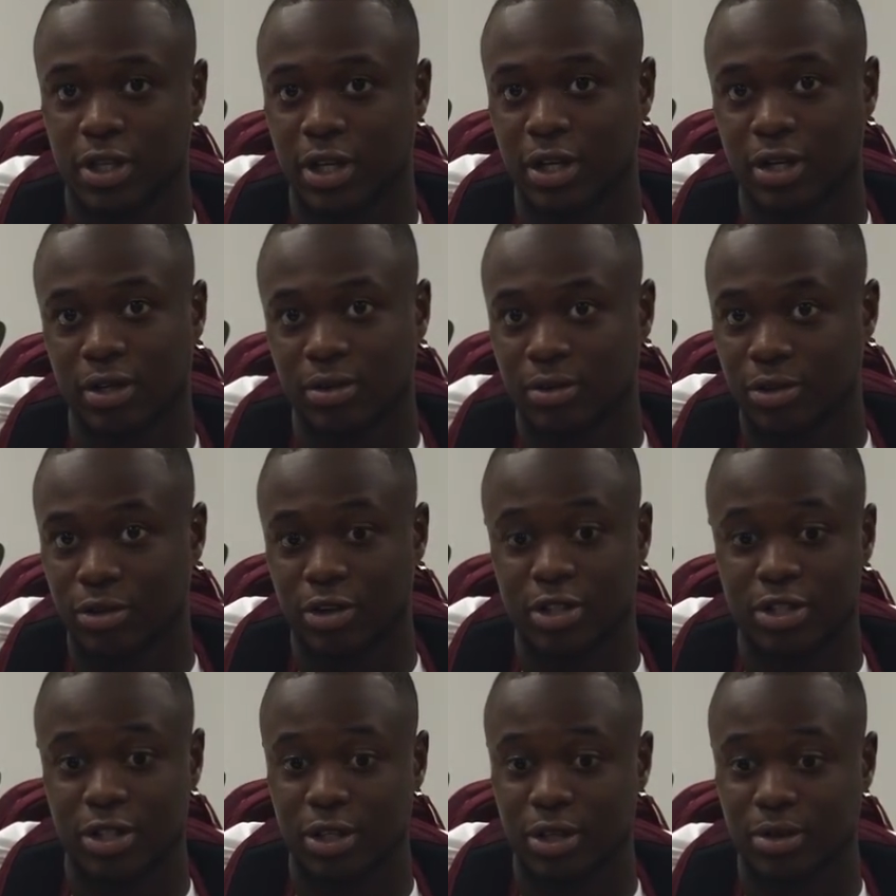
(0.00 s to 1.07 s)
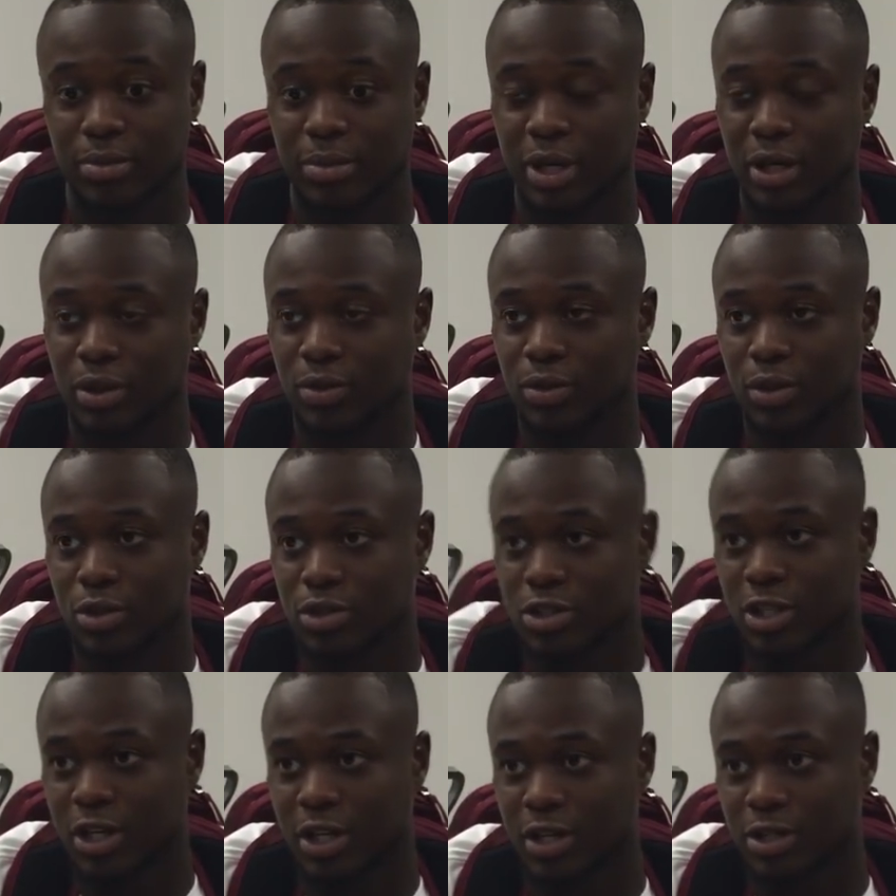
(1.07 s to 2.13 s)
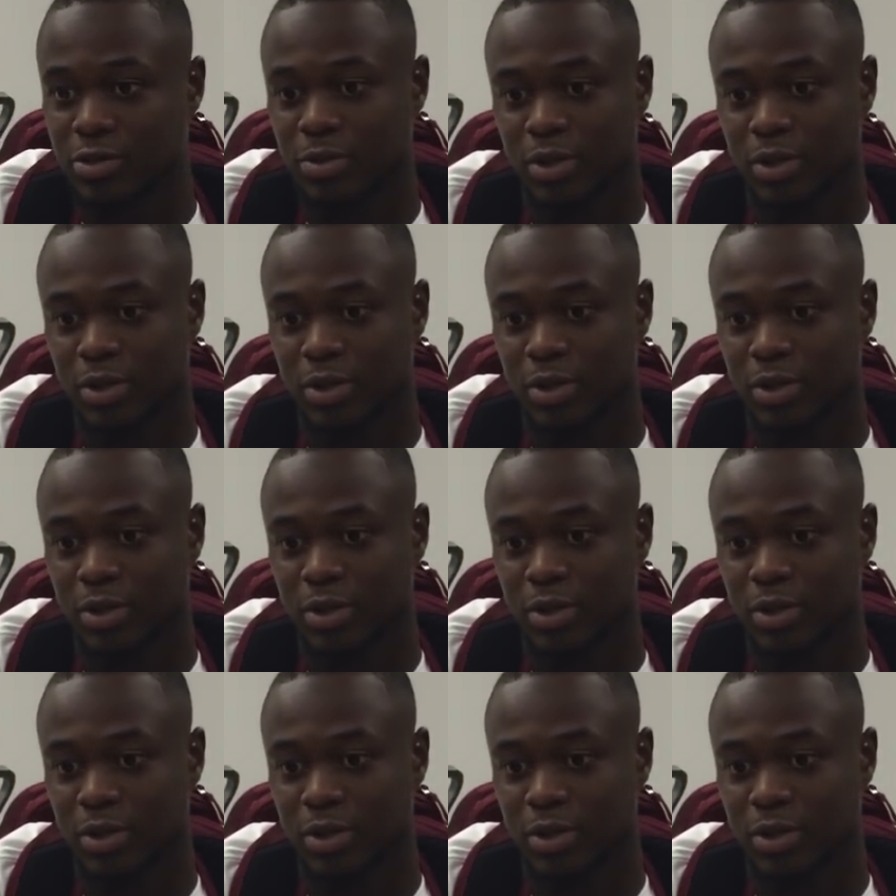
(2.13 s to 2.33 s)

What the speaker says: I had a great time battling with those guys.